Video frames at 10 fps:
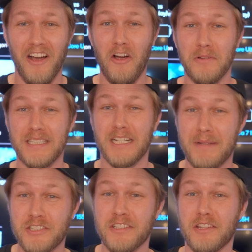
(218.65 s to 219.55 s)
Oh, and did I
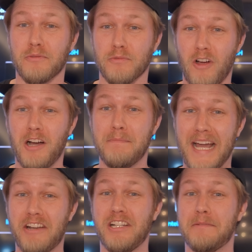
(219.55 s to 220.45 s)
mention that the raw
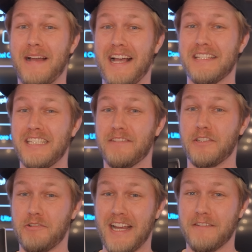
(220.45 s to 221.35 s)
battery capacity of the
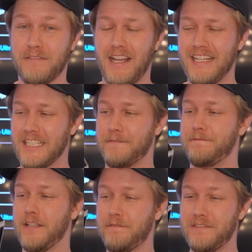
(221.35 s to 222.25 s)
Dragonfly is
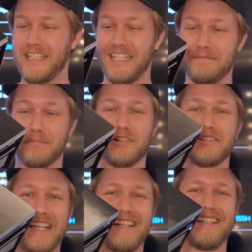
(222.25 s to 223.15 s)
fifteen
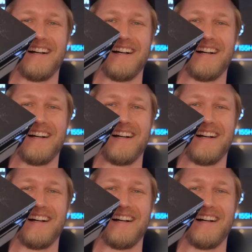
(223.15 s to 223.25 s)
percent